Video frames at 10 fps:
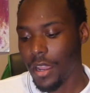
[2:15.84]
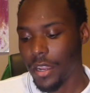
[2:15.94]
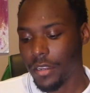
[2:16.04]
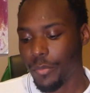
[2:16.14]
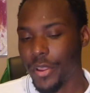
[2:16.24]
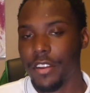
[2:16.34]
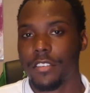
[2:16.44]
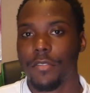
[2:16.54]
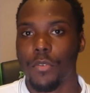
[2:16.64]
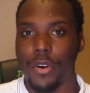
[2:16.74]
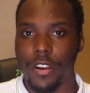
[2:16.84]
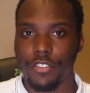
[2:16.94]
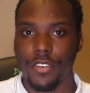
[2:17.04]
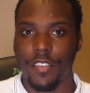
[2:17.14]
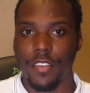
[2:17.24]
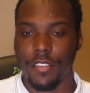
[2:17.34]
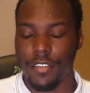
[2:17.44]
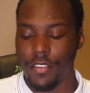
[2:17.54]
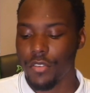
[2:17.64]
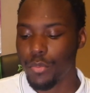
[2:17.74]
compared to
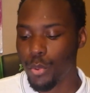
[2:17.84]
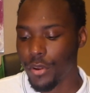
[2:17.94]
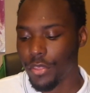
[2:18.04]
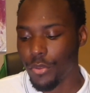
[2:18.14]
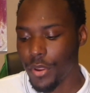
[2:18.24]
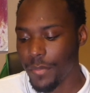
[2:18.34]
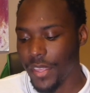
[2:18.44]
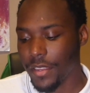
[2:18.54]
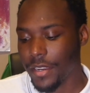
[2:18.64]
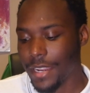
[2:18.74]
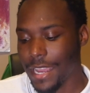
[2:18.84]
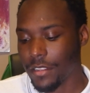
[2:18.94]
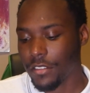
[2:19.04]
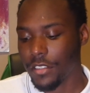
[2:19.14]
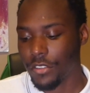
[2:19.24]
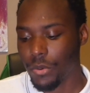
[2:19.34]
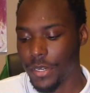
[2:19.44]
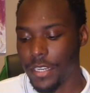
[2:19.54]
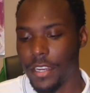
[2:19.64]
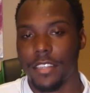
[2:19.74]
$462.3 million in
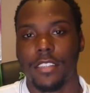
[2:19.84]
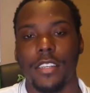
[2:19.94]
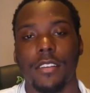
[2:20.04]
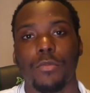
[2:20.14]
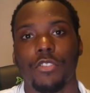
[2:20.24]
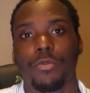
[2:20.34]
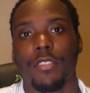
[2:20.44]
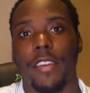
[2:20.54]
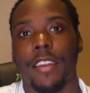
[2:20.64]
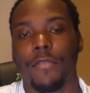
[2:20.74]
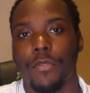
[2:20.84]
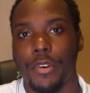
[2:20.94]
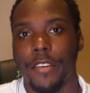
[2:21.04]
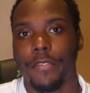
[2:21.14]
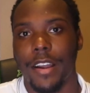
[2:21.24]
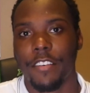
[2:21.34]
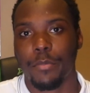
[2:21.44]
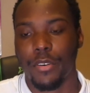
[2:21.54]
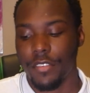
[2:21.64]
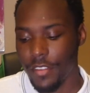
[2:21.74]
2019, which was a
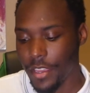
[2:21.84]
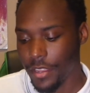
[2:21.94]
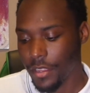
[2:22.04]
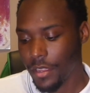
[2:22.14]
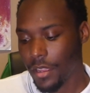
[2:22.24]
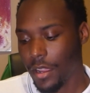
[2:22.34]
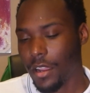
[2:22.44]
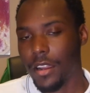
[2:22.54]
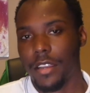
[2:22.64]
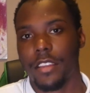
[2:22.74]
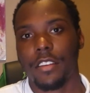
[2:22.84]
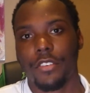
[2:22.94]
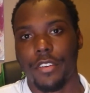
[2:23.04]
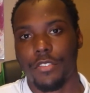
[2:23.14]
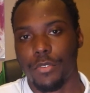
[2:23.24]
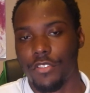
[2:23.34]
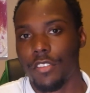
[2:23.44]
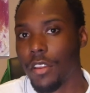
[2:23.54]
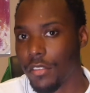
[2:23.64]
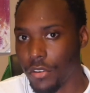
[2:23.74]
45% increase, which is
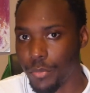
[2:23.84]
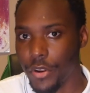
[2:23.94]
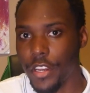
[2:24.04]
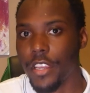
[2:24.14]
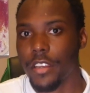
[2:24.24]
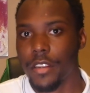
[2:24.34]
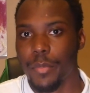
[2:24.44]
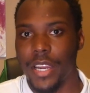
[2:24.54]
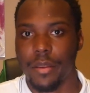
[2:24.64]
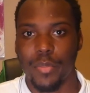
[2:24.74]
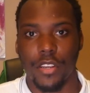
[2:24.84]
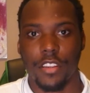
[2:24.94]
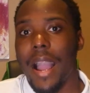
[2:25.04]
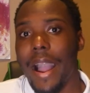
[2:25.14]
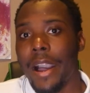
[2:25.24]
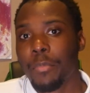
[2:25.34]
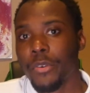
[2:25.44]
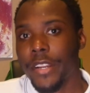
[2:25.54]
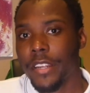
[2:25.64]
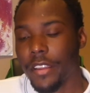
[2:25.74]
also pretty good in my opinion.
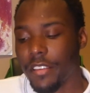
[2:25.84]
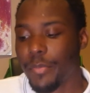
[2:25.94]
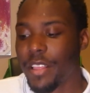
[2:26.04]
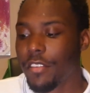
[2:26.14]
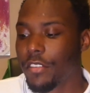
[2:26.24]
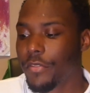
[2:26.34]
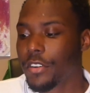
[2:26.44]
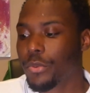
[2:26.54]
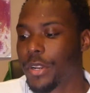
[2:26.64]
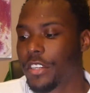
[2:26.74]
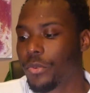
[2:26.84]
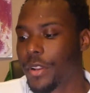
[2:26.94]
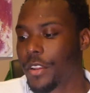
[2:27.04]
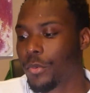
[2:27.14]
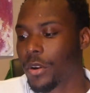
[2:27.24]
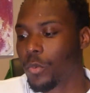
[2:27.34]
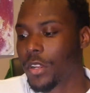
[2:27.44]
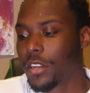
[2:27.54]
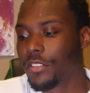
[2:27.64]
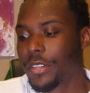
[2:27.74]
Operating expenses for 2020 were
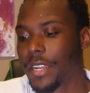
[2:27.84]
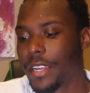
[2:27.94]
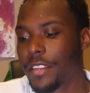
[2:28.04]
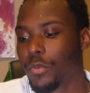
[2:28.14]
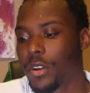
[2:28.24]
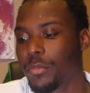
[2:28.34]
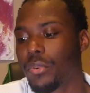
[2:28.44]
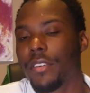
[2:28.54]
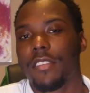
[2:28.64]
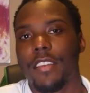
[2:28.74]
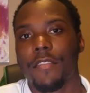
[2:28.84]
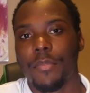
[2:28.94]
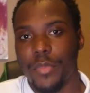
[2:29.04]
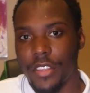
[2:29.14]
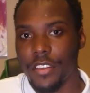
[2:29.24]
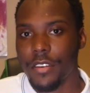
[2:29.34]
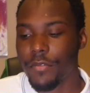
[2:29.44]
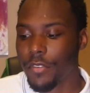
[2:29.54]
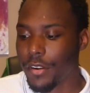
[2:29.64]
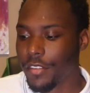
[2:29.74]
$191.7 million
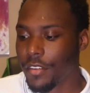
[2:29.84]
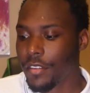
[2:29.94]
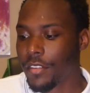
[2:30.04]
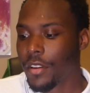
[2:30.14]
versus